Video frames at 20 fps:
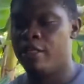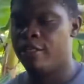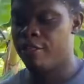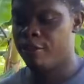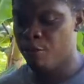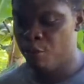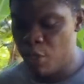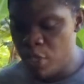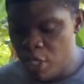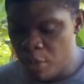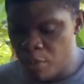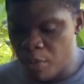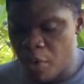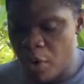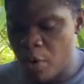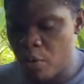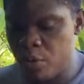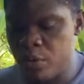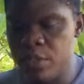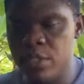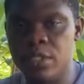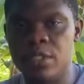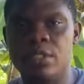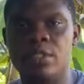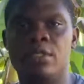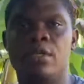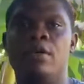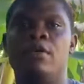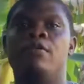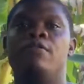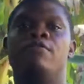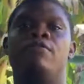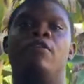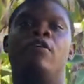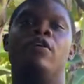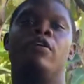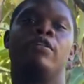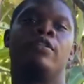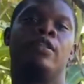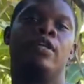3 pounds.
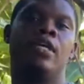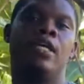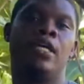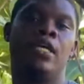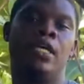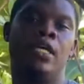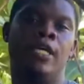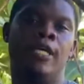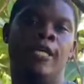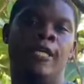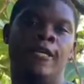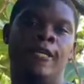For the